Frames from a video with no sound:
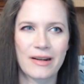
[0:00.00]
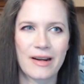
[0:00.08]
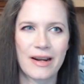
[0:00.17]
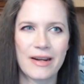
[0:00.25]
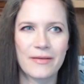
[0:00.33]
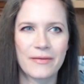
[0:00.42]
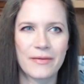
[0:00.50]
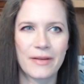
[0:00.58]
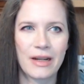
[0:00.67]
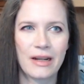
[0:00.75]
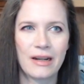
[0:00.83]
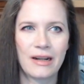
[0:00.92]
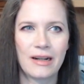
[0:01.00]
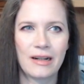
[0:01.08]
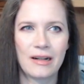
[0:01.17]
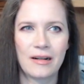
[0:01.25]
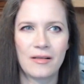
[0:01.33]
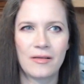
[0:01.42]
kind of
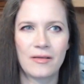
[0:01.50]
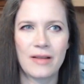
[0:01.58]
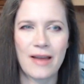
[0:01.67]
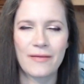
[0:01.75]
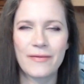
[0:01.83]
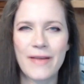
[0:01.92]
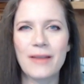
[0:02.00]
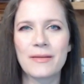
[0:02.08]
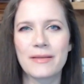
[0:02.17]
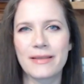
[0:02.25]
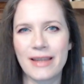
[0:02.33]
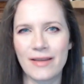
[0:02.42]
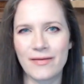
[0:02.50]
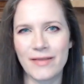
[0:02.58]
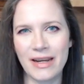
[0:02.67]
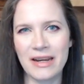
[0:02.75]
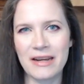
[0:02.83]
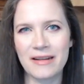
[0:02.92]
have found
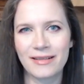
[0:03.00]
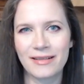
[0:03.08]
safety,